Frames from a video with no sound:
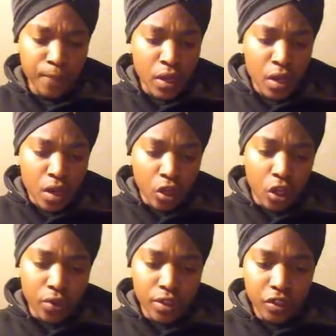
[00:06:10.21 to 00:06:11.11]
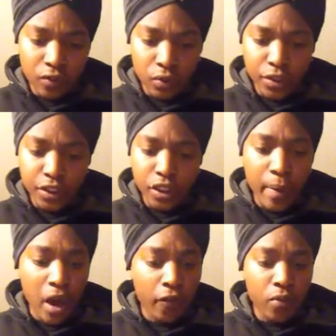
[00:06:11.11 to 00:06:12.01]
Okay, gold and silver
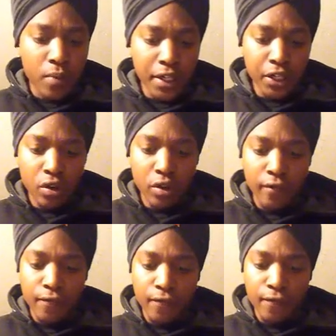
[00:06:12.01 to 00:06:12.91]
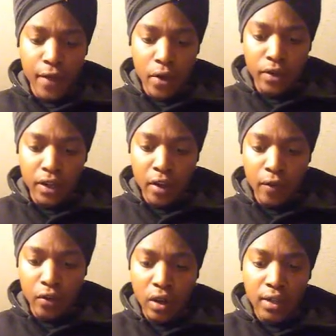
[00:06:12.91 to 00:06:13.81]
were such a powerful money during the
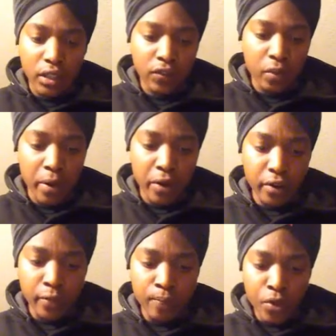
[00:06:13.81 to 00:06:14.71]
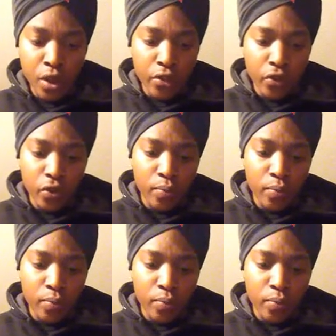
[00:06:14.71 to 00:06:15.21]
founding of the United States of America,